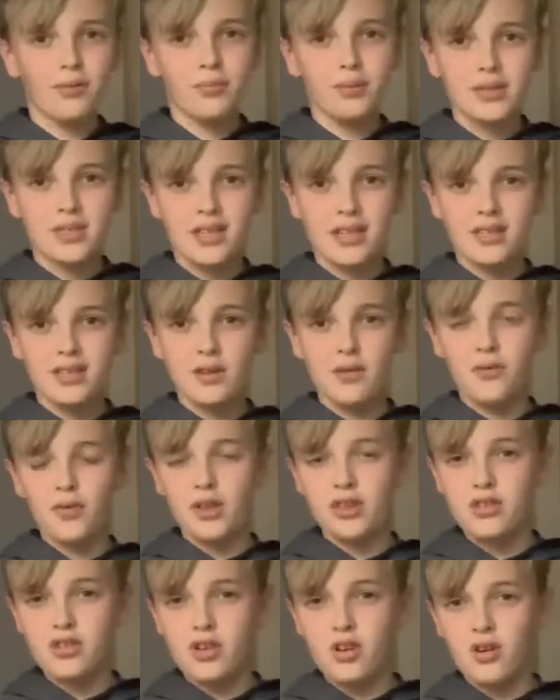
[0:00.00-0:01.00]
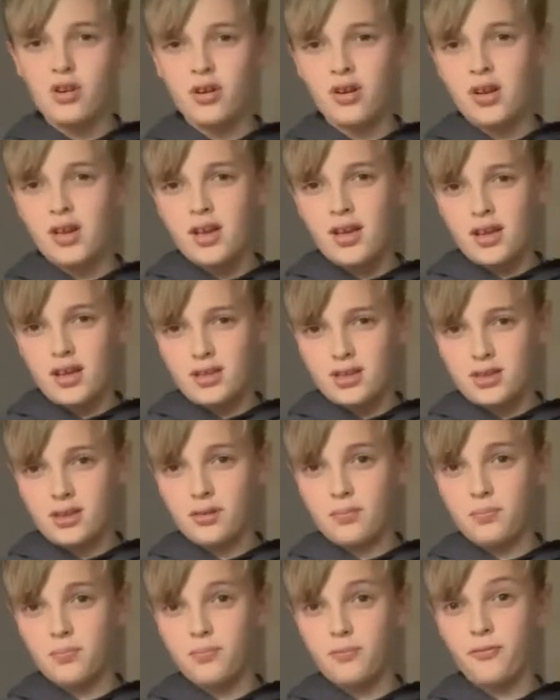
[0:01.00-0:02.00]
besides the video, it's the